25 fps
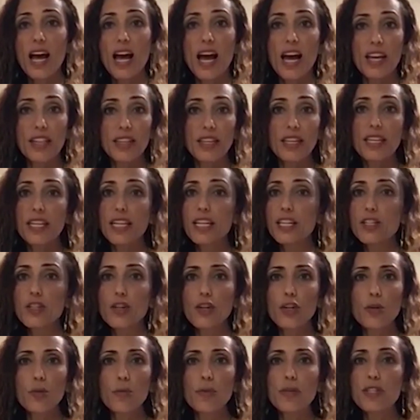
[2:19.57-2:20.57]
And then it's
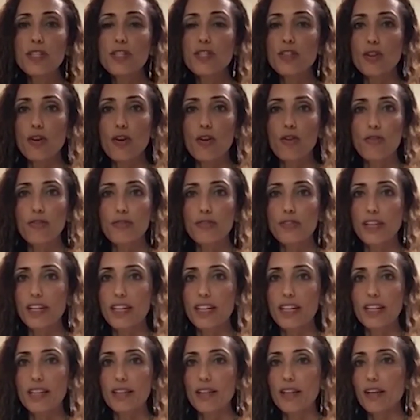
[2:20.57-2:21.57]
gonna be soft
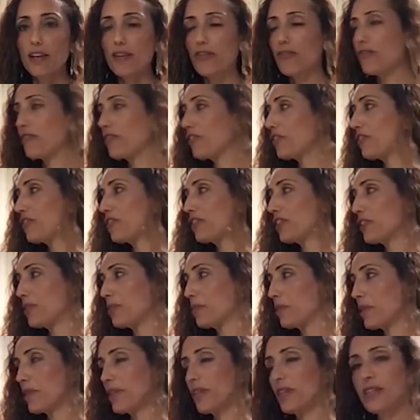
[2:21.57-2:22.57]
like in like 15
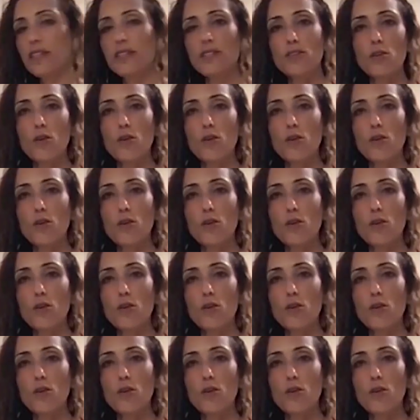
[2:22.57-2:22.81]
minutes.